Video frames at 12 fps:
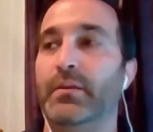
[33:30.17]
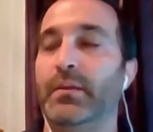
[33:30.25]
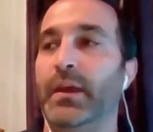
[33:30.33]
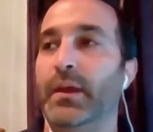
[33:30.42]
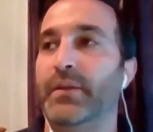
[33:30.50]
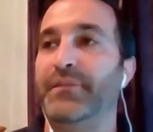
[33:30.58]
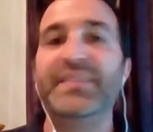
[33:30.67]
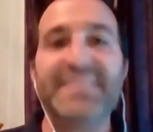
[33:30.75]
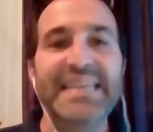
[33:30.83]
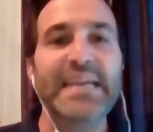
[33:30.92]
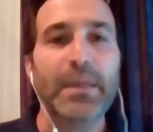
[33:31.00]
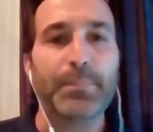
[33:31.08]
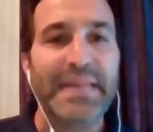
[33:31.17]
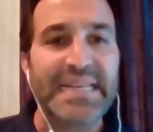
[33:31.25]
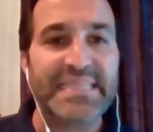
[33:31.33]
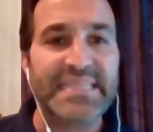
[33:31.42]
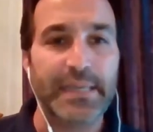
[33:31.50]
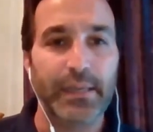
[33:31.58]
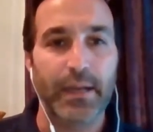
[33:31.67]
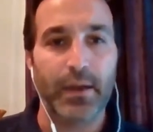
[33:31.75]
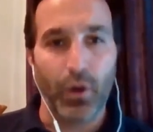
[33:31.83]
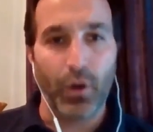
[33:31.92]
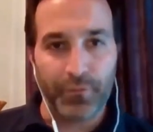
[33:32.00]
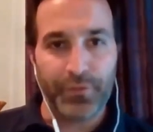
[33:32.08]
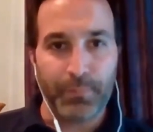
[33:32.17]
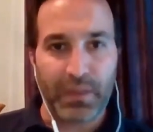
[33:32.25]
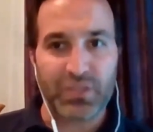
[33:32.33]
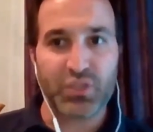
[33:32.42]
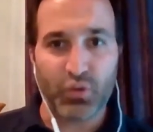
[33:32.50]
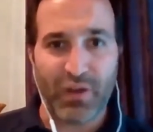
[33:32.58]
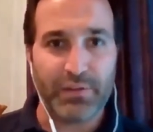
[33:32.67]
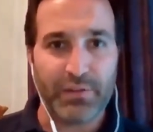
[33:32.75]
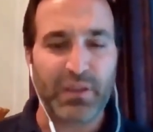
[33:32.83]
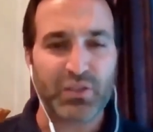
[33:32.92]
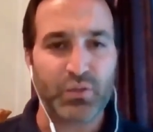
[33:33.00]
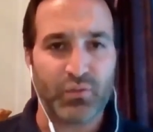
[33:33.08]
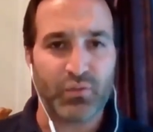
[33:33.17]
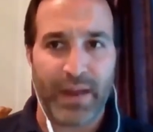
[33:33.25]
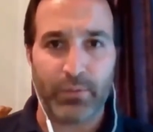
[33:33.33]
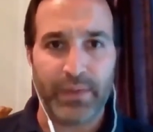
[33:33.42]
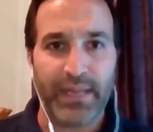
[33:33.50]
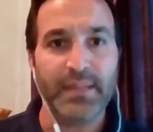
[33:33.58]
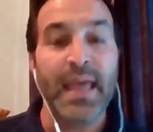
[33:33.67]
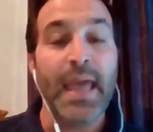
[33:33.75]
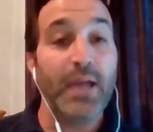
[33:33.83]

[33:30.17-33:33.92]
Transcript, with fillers: uh, fatigability of the mus- surrounding muscles around it